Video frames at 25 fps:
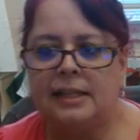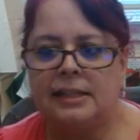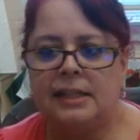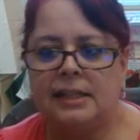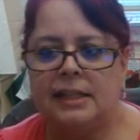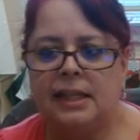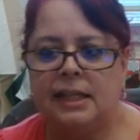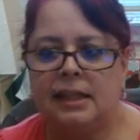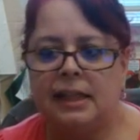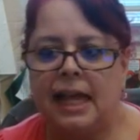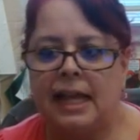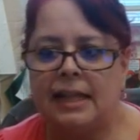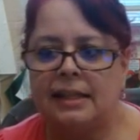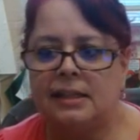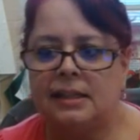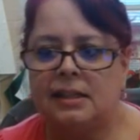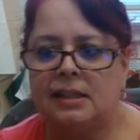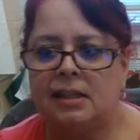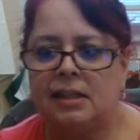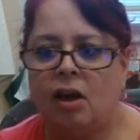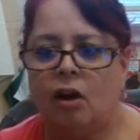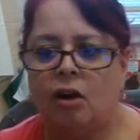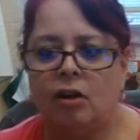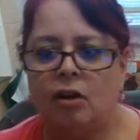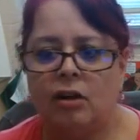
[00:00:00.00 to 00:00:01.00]
see that's
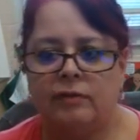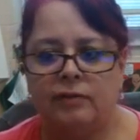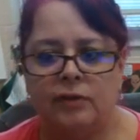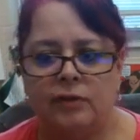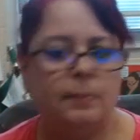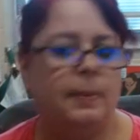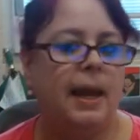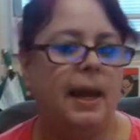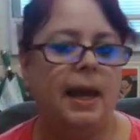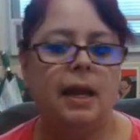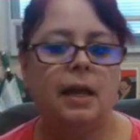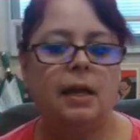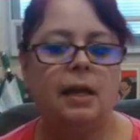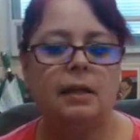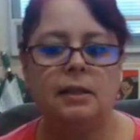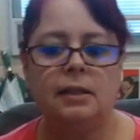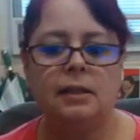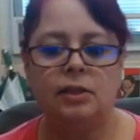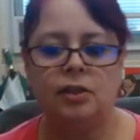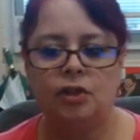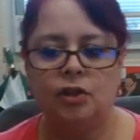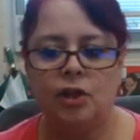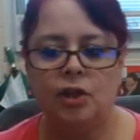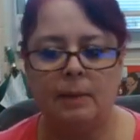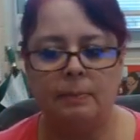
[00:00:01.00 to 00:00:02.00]
the art of Japan.
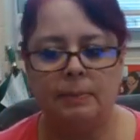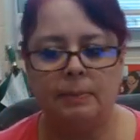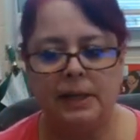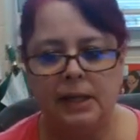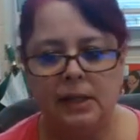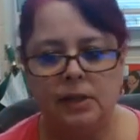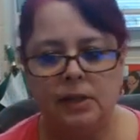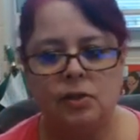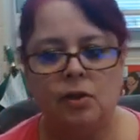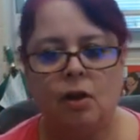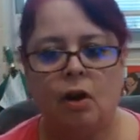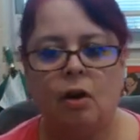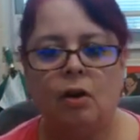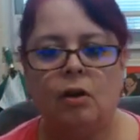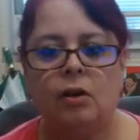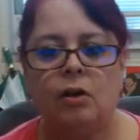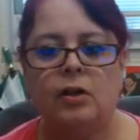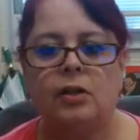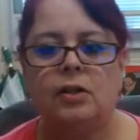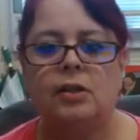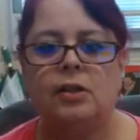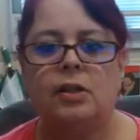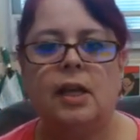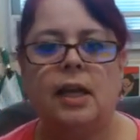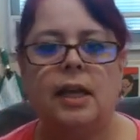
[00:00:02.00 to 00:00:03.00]
It's Japanese
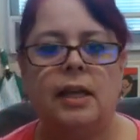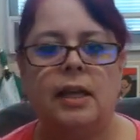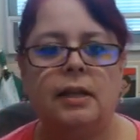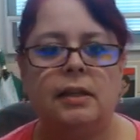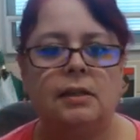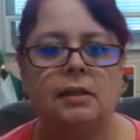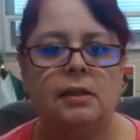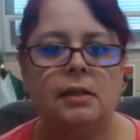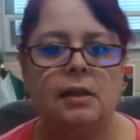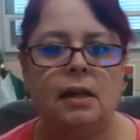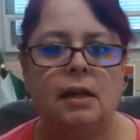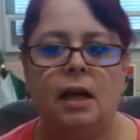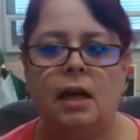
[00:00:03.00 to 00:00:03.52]
art, and